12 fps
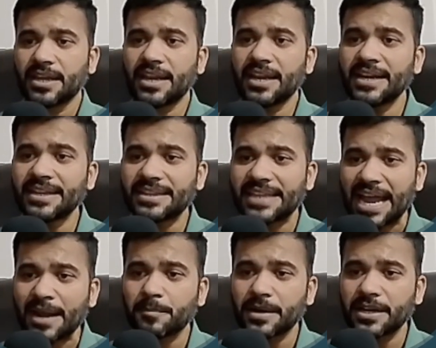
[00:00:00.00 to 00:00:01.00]
In
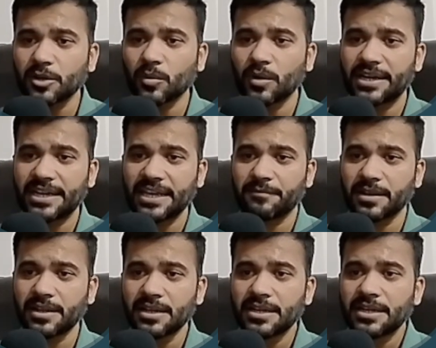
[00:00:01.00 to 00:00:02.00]
that particular table,
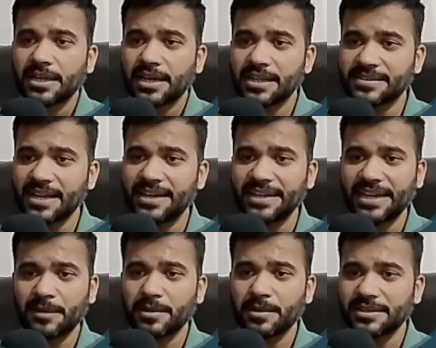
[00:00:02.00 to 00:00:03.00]
let's say in
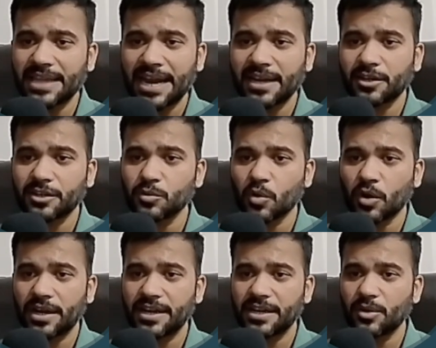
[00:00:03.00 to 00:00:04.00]
table that you
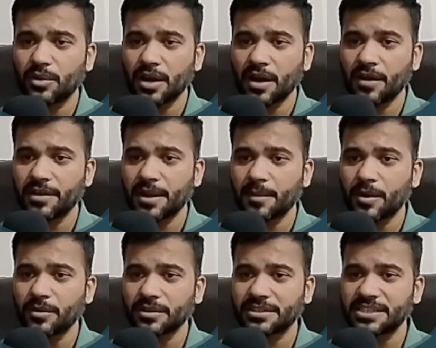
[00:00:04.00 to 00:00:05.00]
already aware
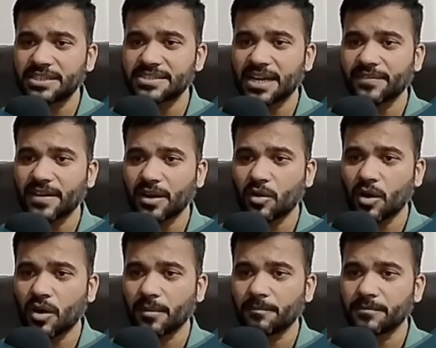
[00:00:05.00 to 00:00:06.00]
about, these are the
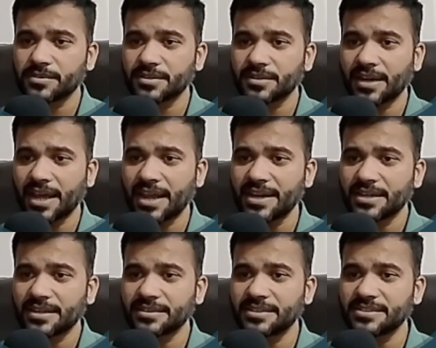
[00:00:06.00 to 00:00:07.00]
columns, right?
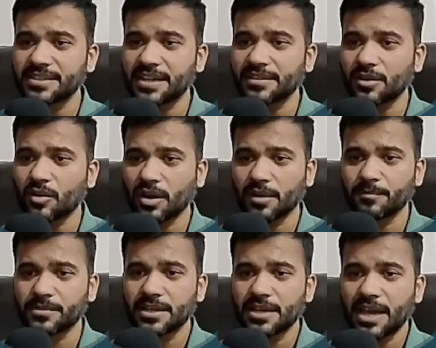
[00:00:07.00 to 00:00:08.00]
These are the columns
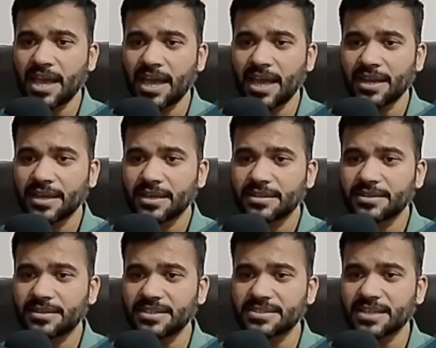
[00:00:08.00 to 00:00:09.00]
and
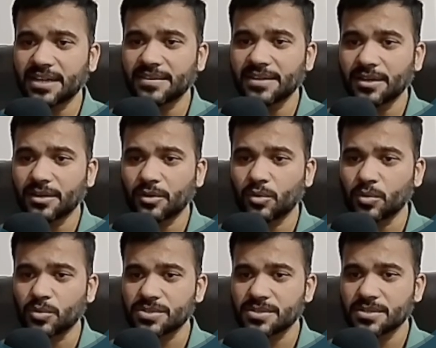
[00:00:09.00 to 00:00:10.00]
these are the
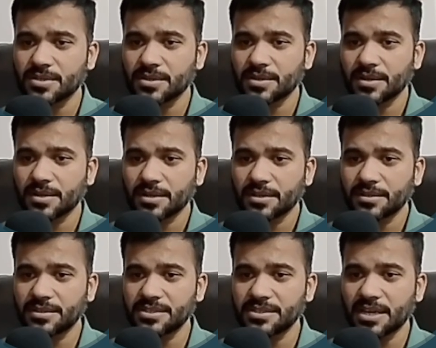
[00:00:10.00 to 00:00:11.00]
rows.
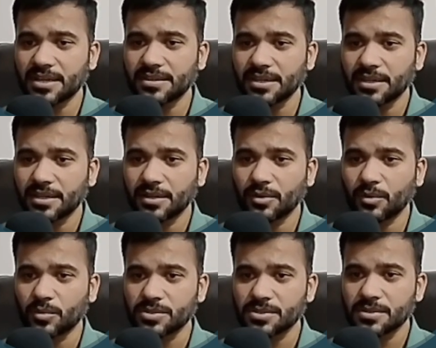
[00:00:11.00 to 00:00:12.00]
These are the
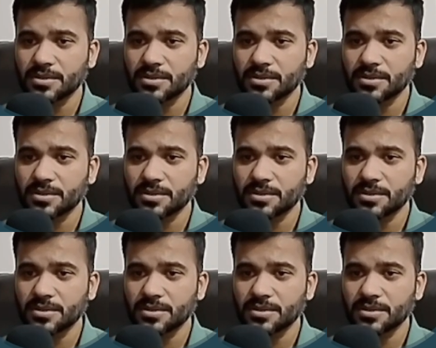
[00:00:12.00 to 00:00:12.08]
rows,